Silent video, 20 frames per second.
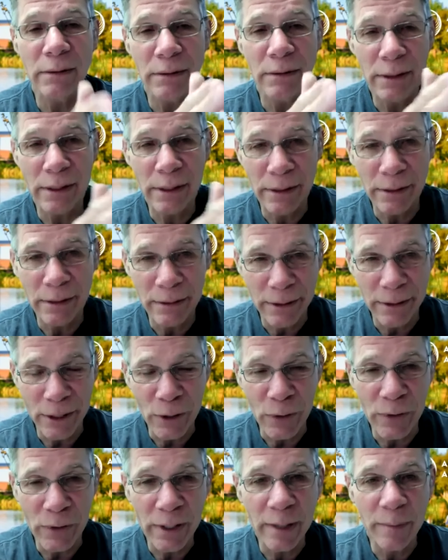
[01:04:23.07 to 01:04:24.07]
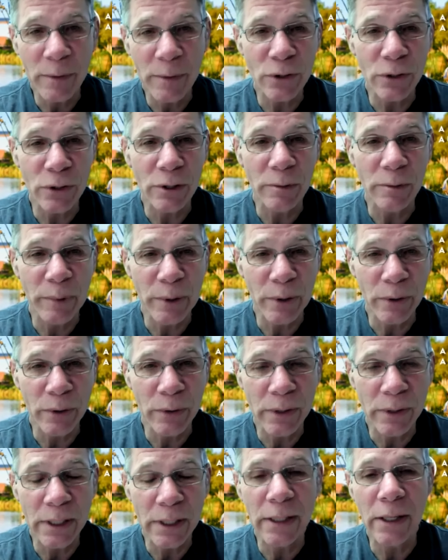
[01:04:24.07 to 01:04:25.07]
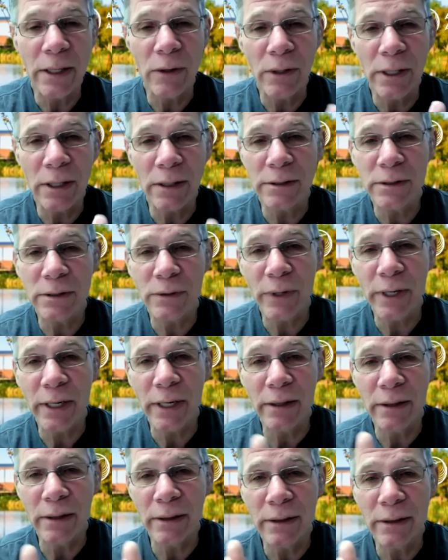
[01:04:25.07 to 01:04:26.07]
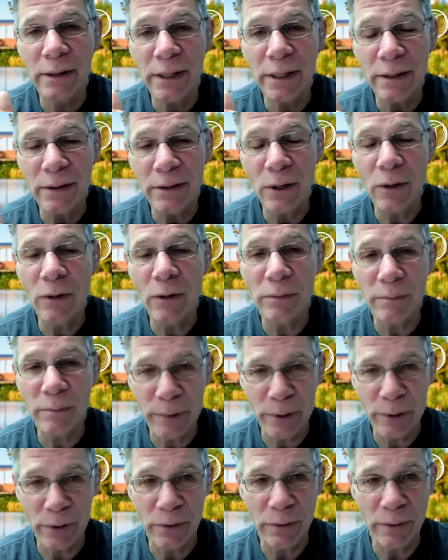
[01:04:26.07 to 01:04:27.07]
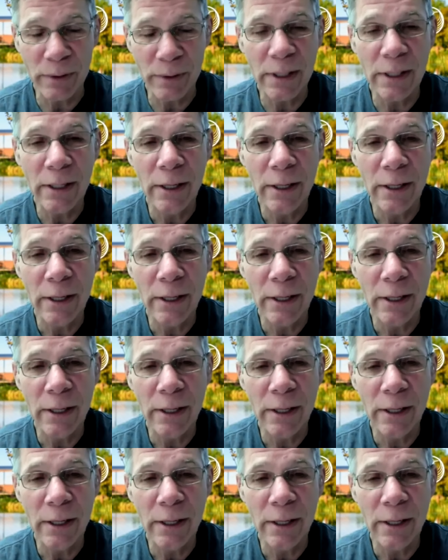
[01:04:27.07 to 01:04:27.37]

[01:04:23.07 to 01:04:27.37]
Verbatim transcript: that you know, the immature bird and they'll illustrate the adult bird,